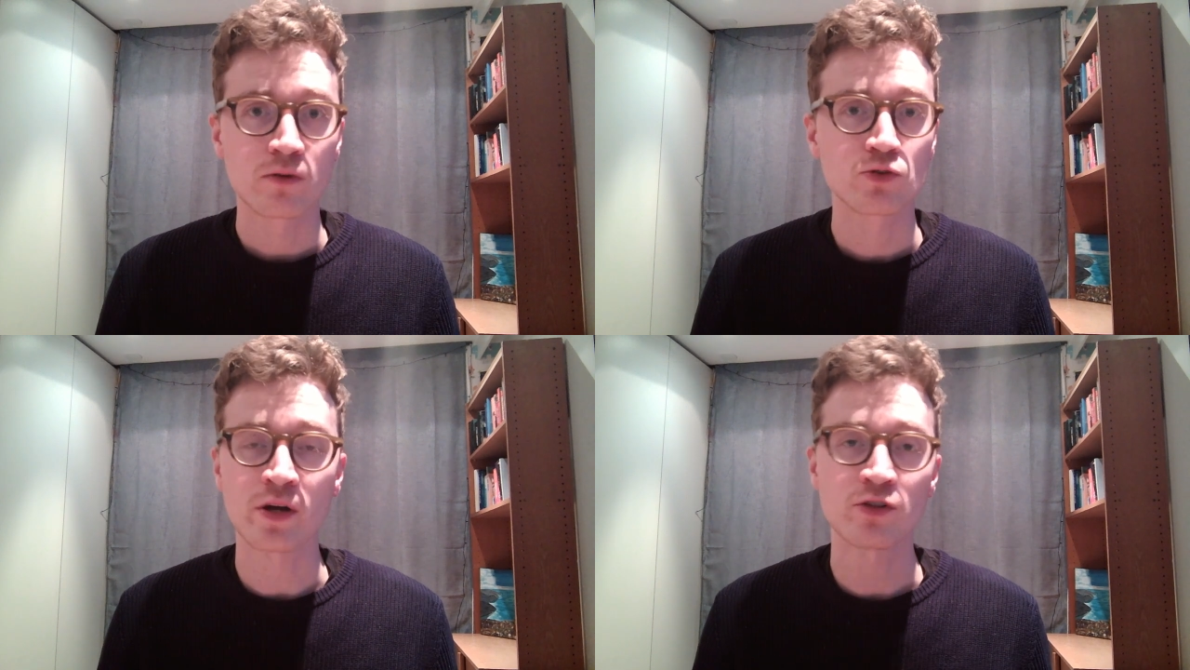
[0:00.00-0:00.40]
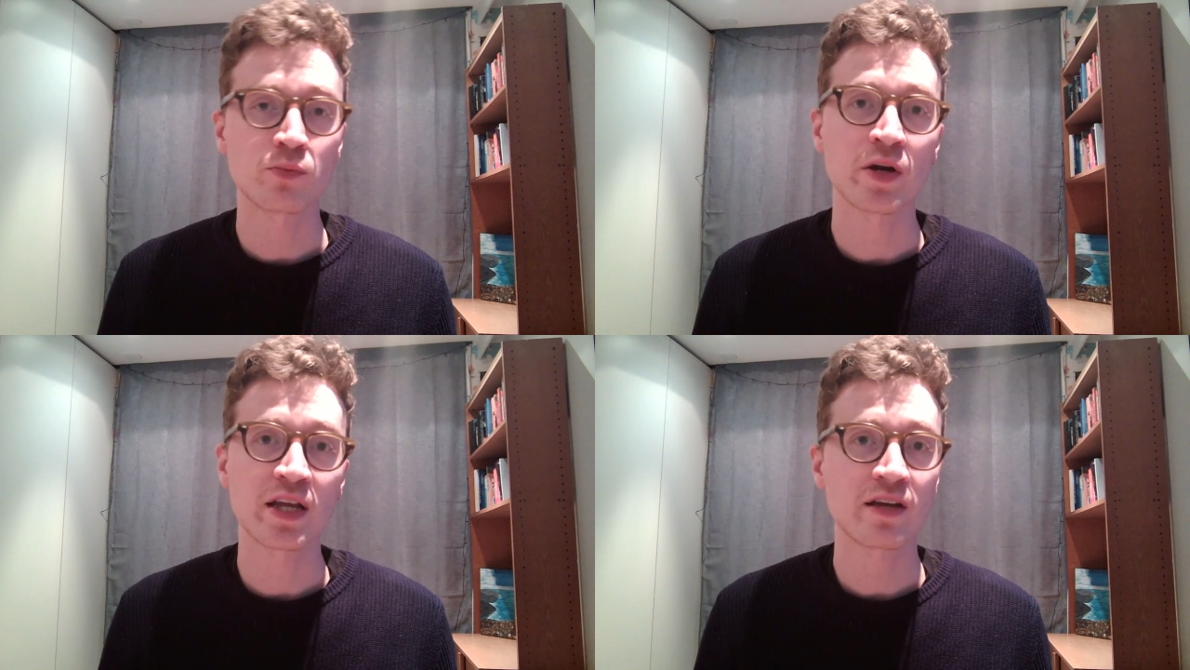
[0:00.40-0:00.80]
Trying to
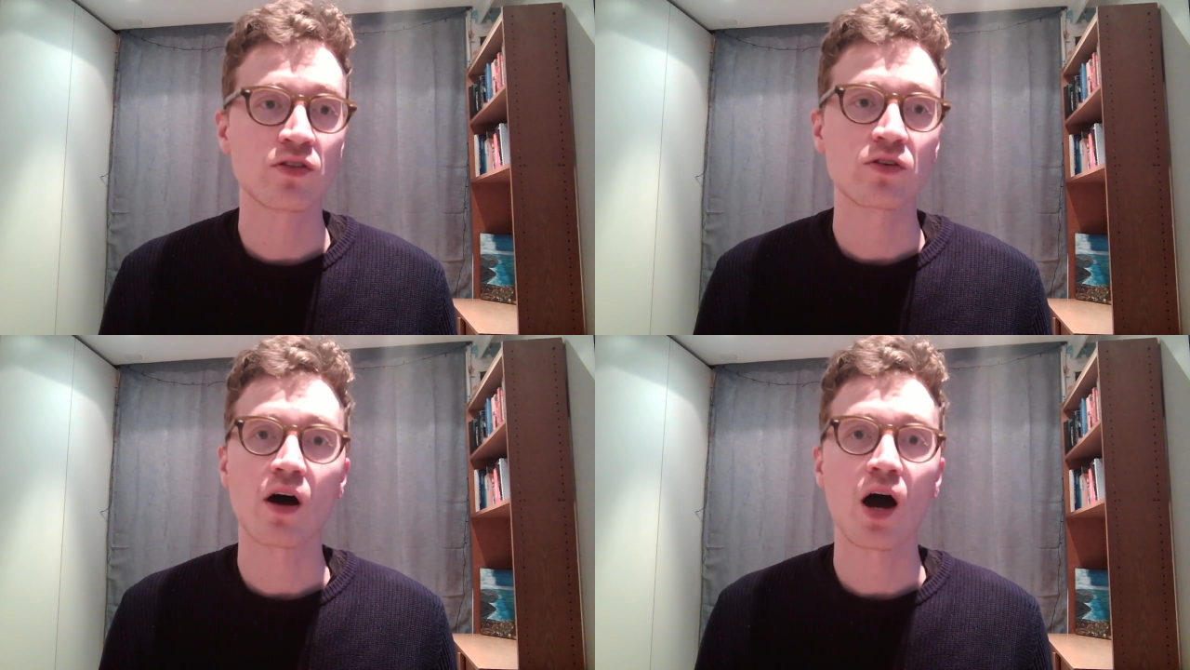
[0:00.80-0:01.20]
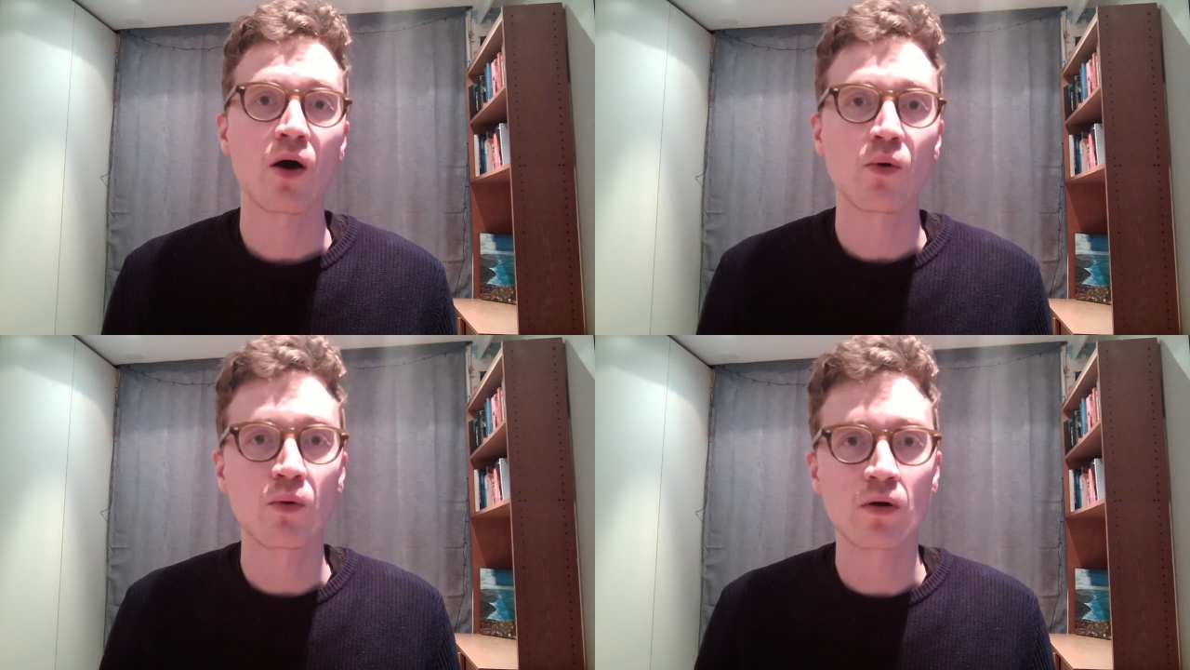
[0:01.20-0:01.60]
predict
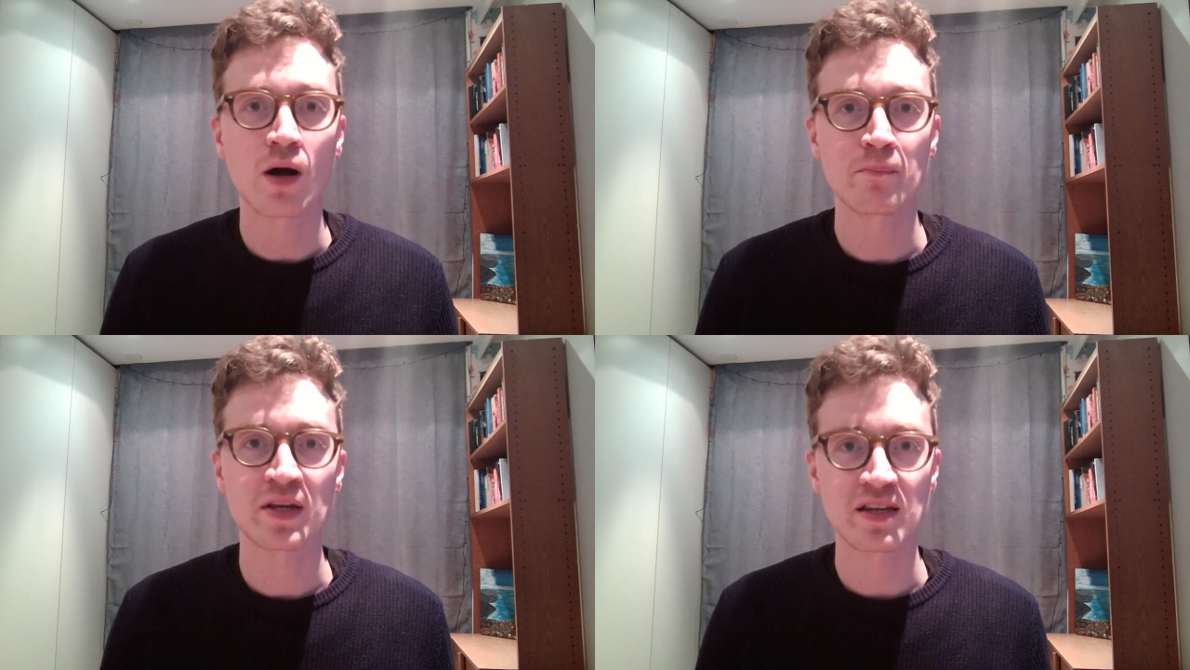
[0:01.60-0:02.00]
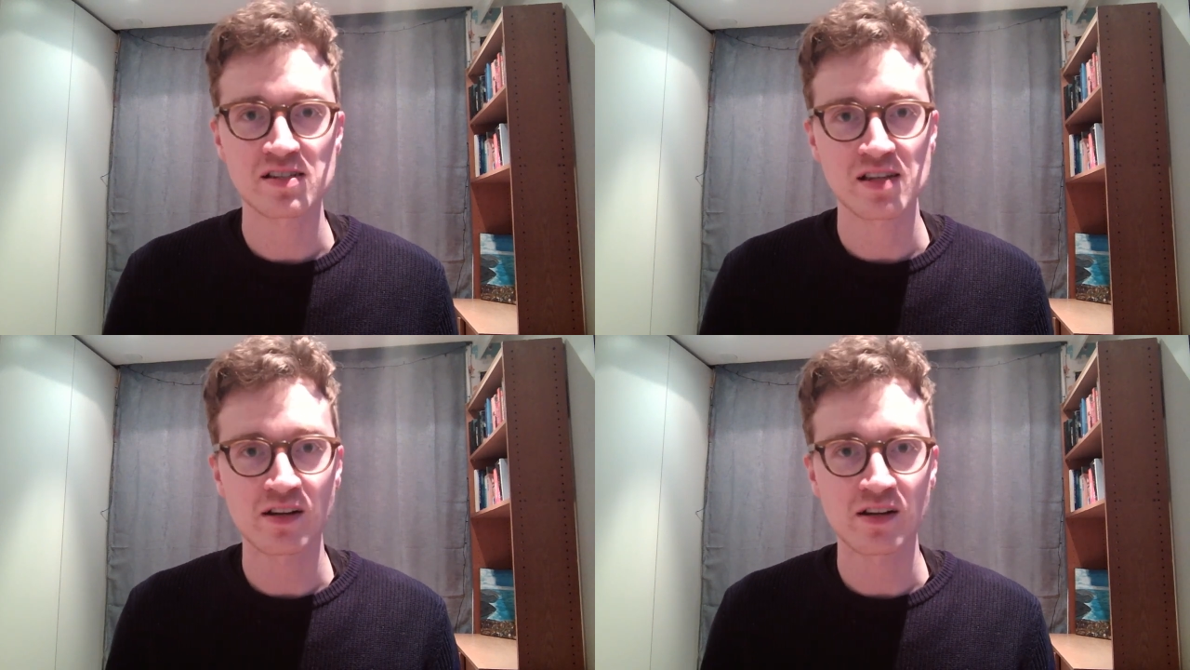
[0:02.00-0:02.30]
how companies in